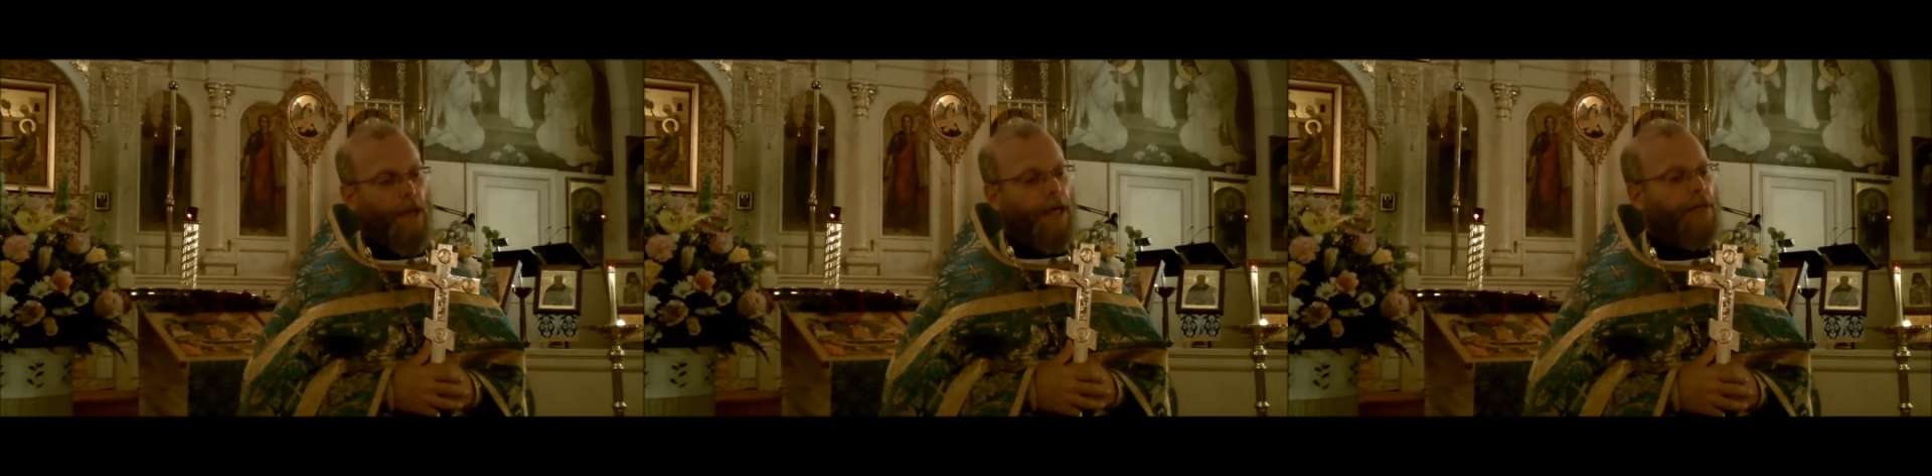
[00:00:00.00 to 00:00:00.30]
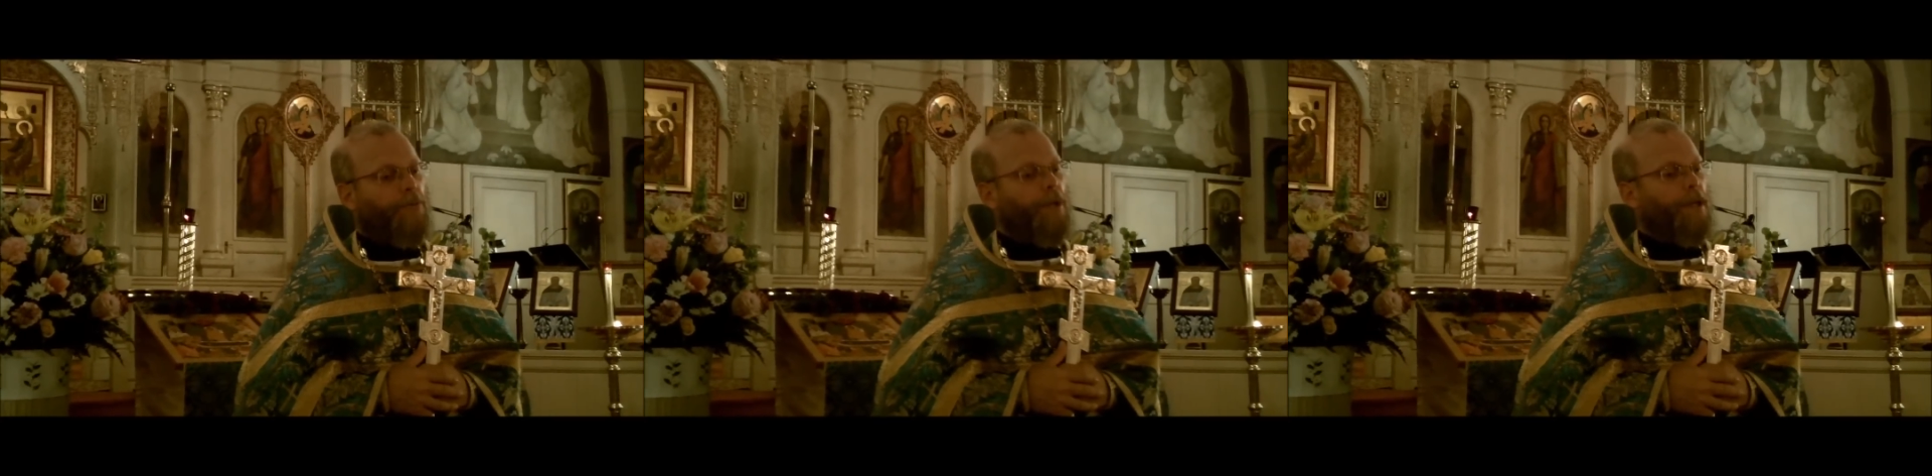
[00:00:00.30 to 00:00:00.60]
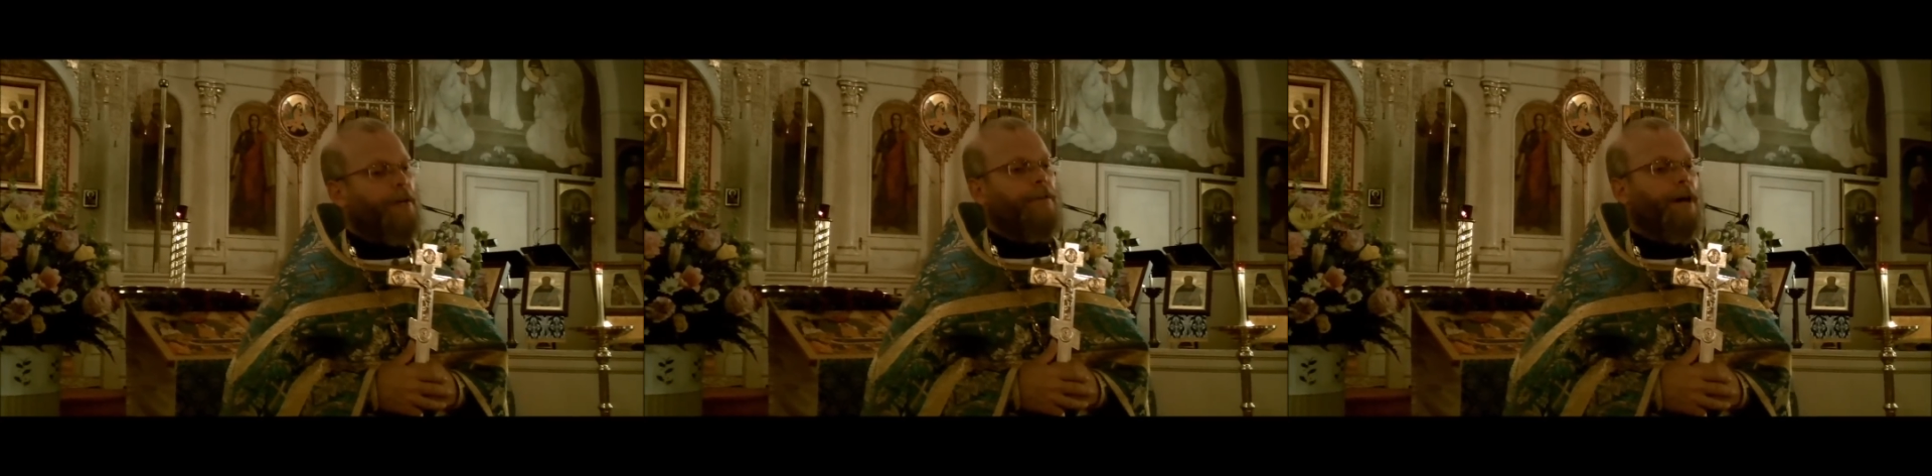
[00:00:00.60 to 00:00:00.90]
And if we
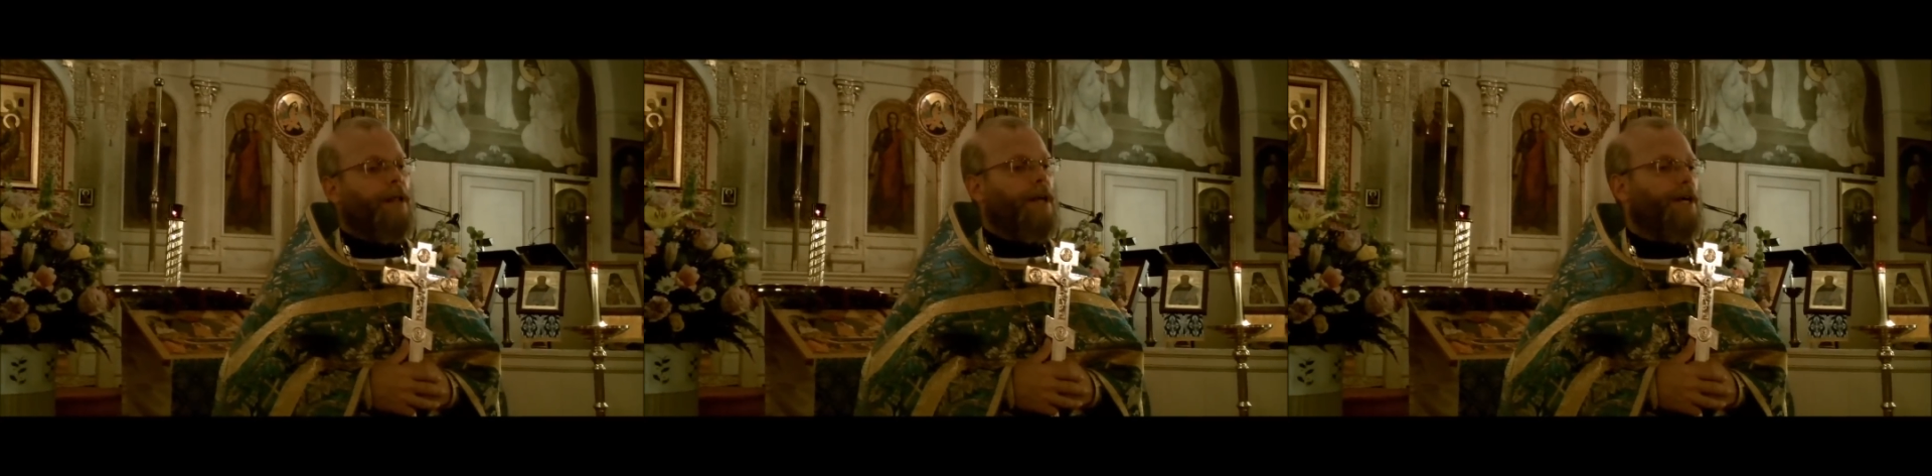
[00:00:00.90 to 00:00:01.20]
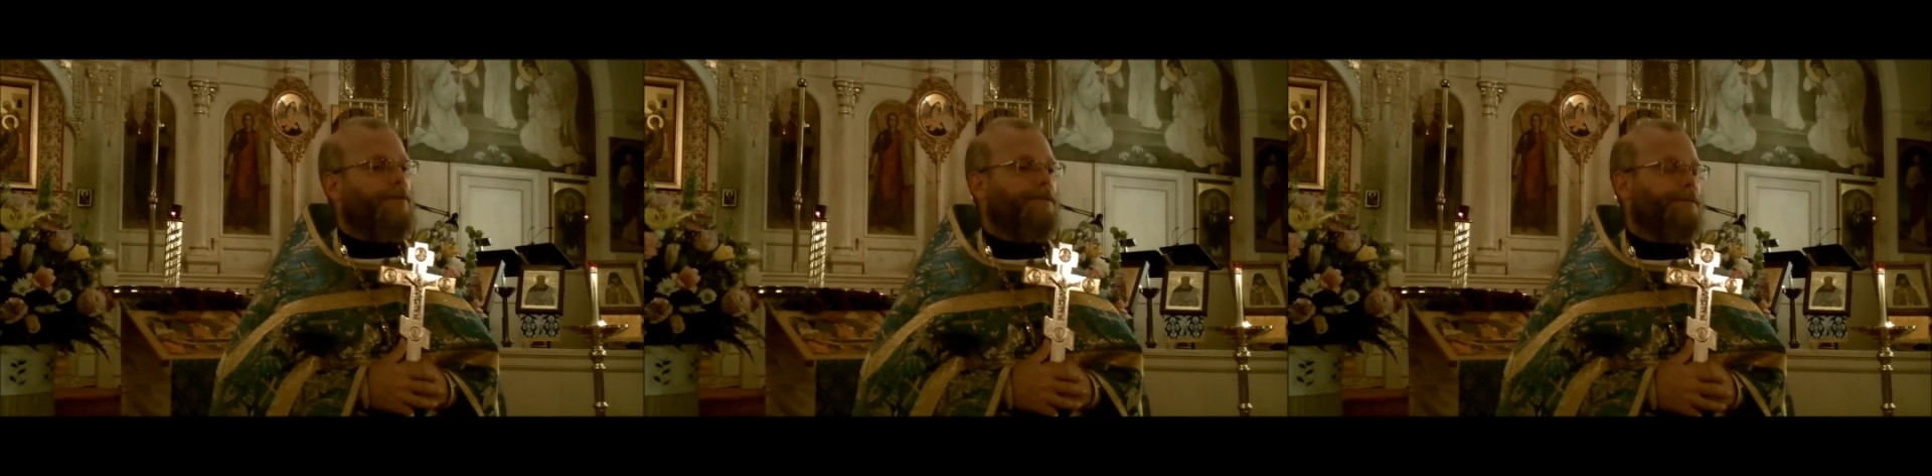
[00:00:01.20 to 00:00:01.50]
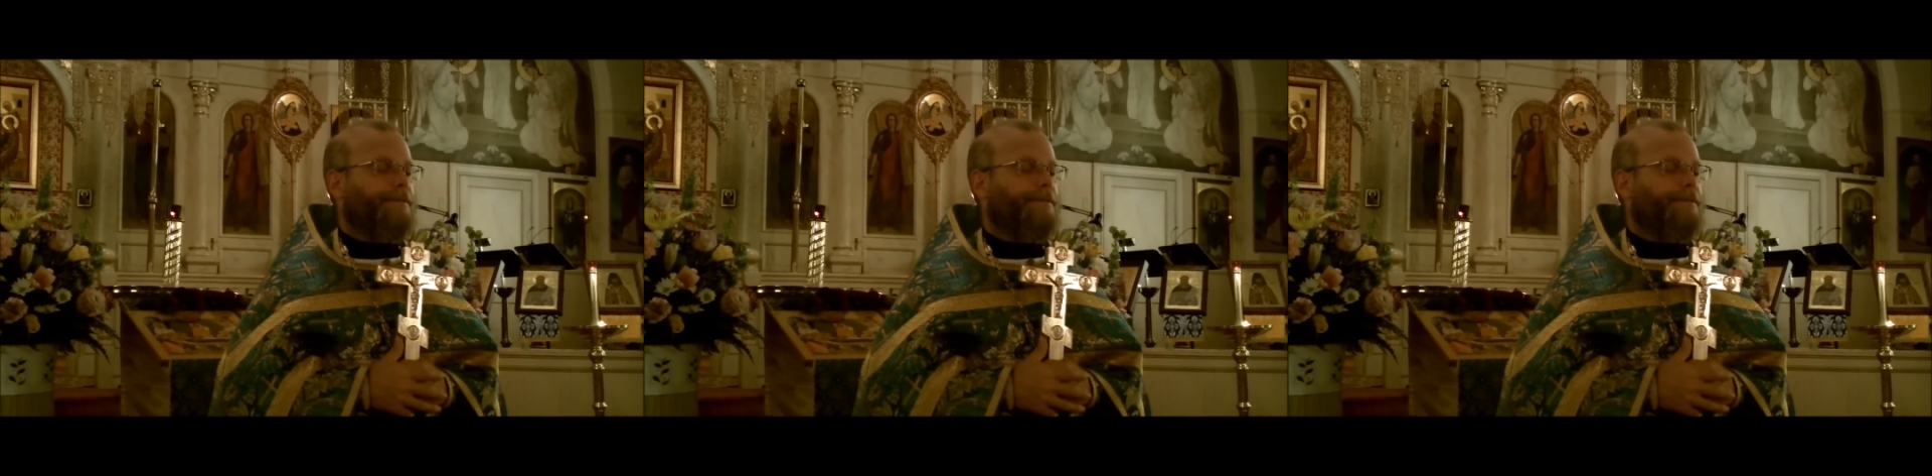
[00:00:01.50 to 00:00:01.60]
live a life